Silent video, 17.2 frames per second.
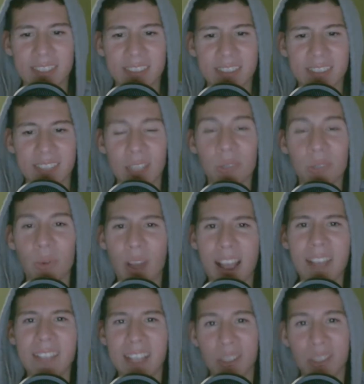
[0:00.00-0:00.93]
That's
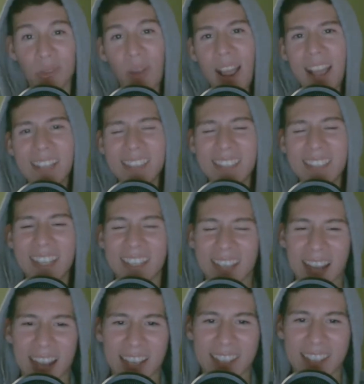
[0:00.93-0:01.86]
why I say
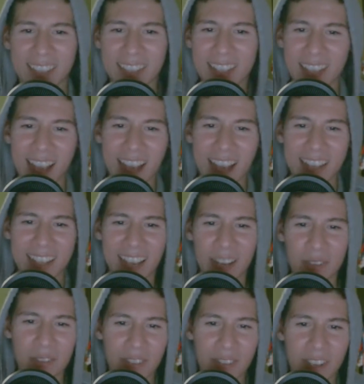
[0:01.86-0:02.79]
that I
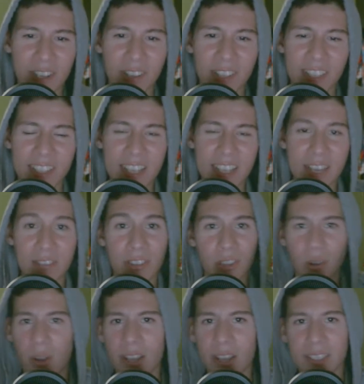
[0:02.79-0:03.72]
kind of feel it,
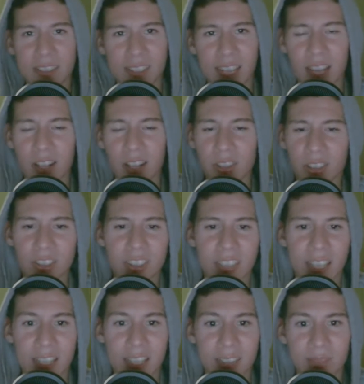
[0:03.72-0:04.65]
even though I can't
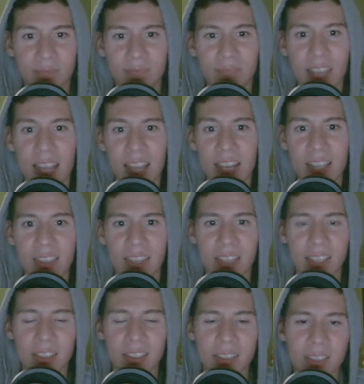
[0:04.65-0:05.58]
understand
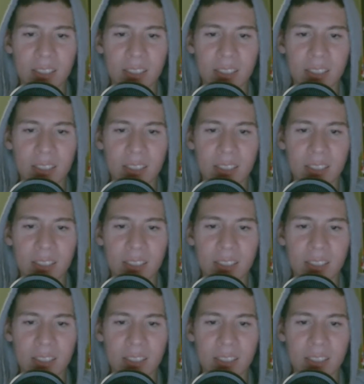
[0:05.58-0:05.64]
anything,